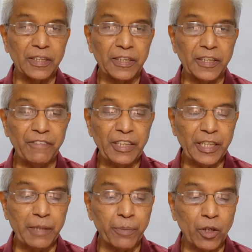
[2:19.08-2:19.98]

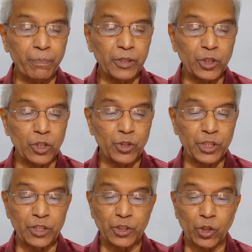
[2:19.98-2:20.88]
giving improper
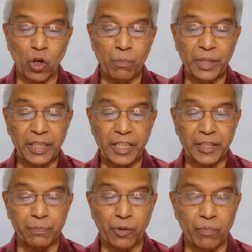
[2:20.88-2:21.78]
solutions to
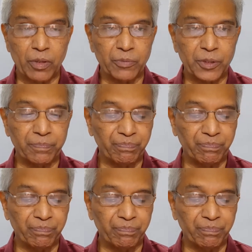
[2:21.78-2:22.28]
complicated problems.